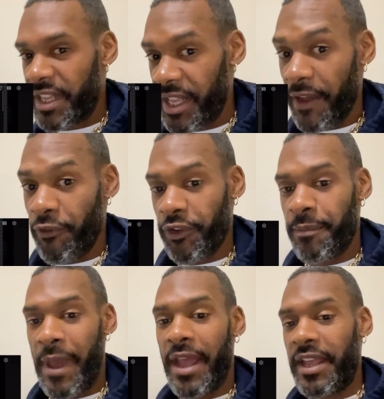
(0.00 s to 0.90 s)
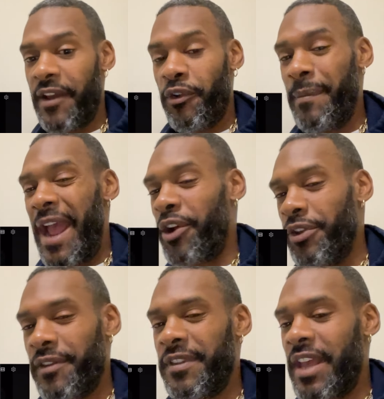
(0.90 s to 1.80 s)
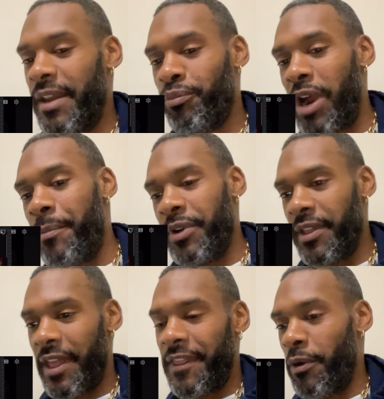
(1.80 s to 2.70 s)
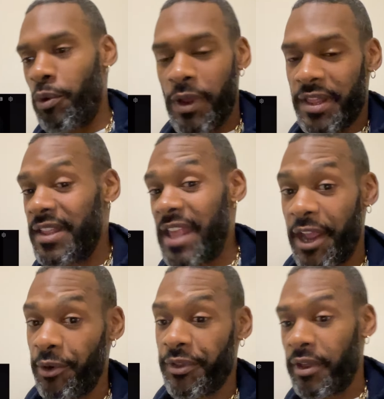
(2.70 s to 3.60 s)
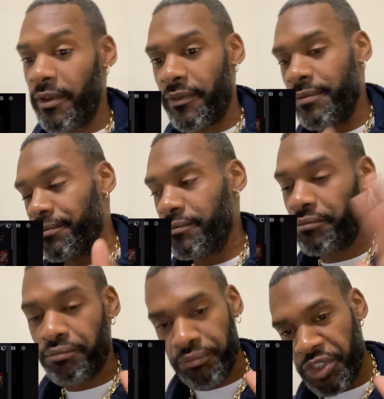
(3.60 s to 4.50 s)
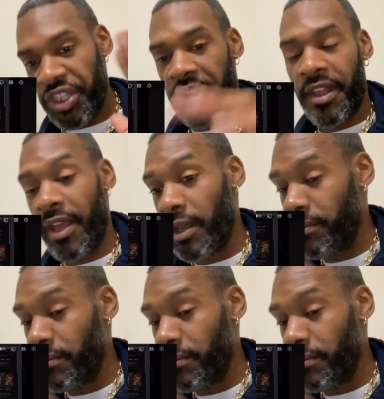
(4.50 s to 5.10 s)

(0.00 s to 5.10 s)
givers back, giver backers of said property that they were once takers of. Just saying.